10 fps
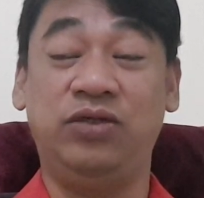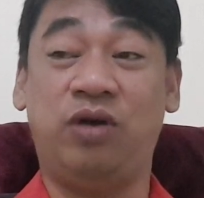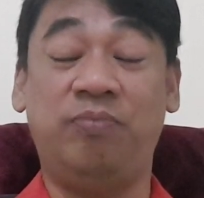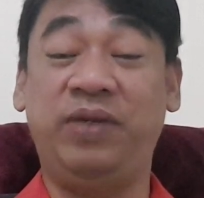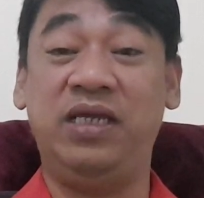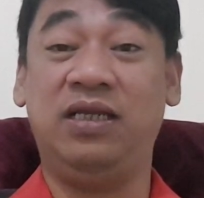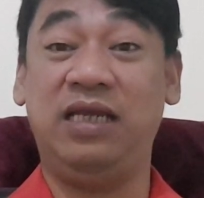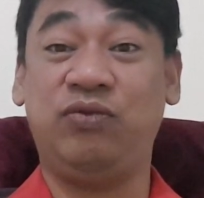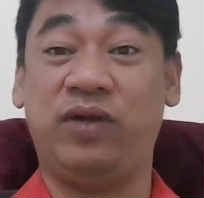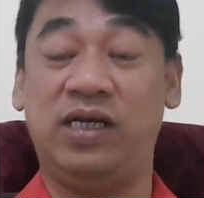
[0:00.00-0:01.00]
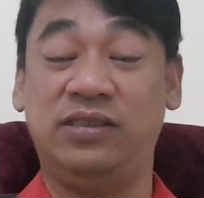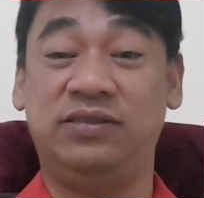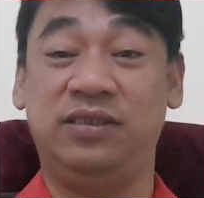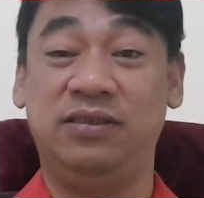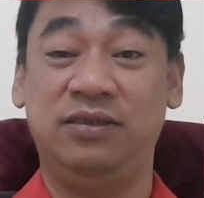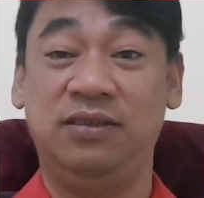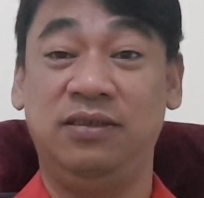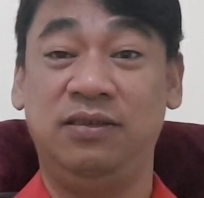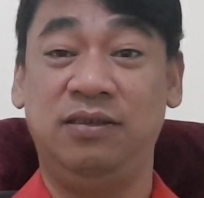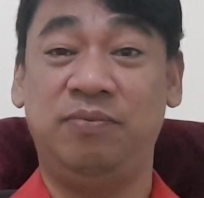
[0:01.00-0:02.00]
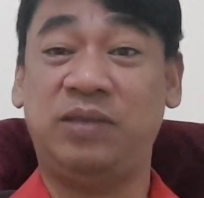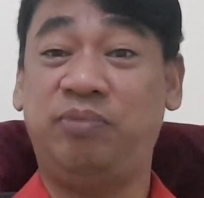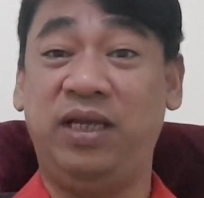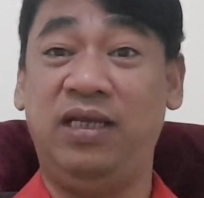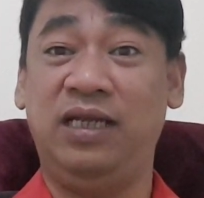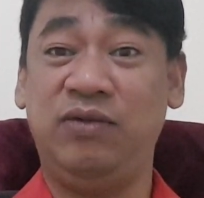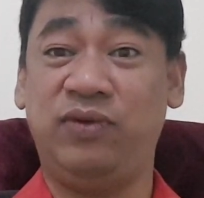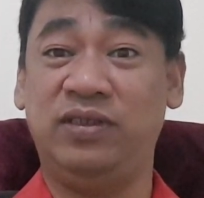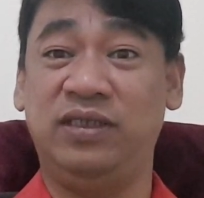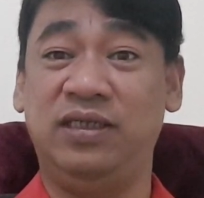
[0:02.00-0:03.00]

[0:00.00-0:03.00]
are being liquid, but being liquid